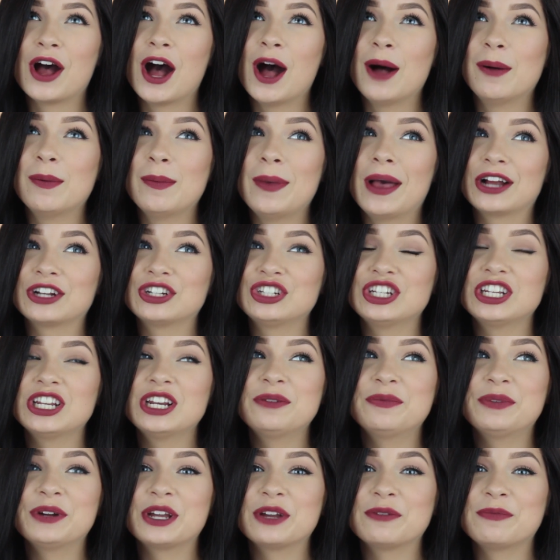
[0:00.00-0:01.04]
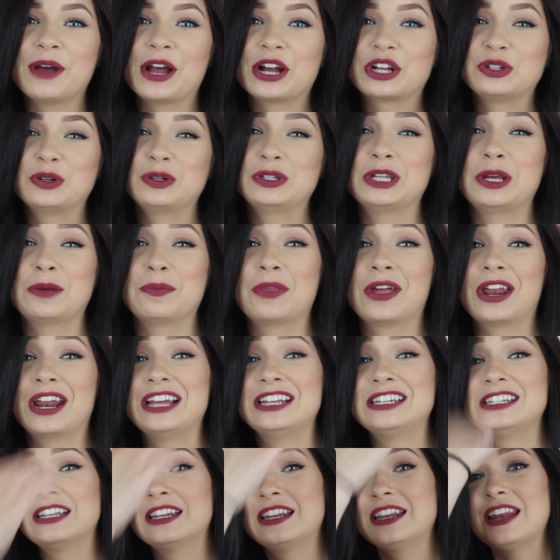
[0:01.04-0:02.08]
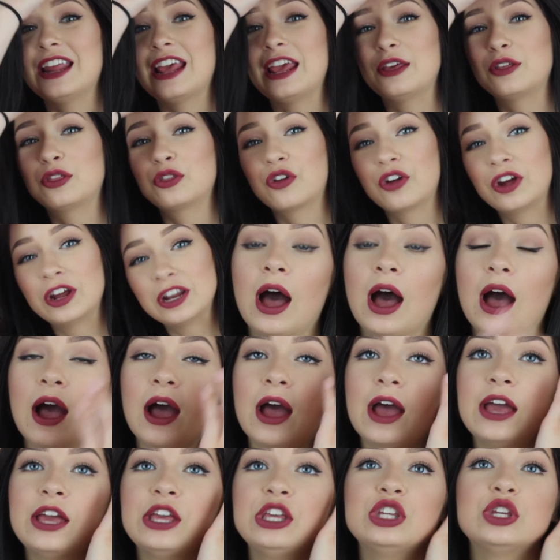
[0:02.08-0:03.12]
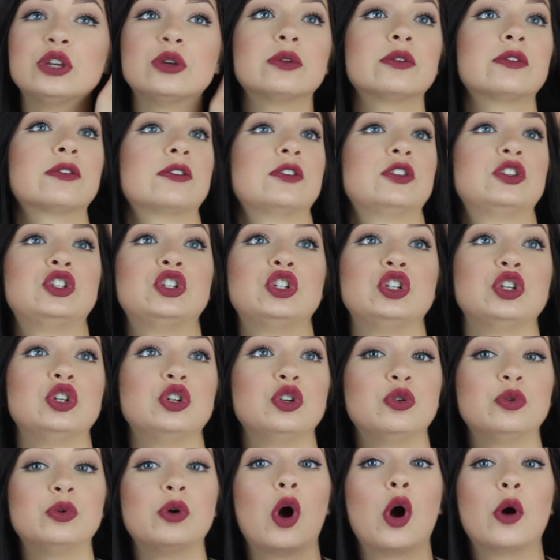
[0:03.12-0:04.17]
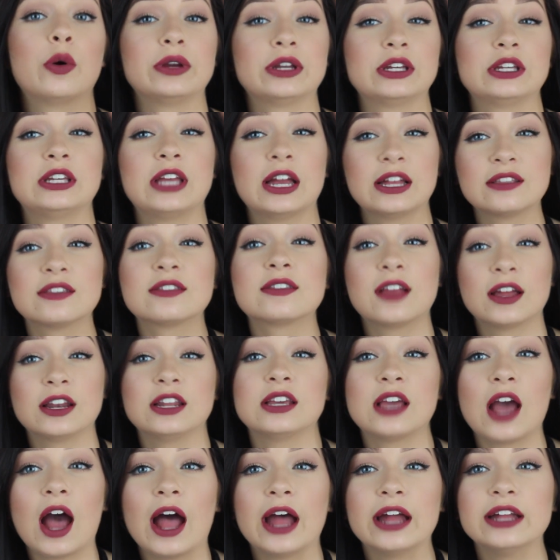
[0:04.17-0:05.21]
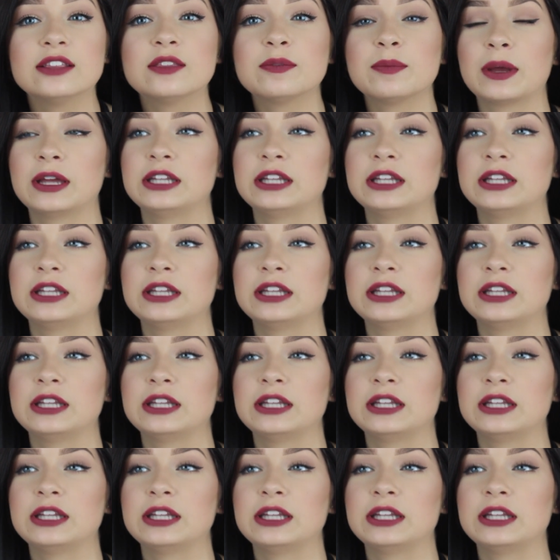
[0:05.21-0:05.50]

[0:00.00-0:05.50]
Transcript: Um, I'm actually going to bring it back to a tip that I did in 8th I used to oh, get study guides.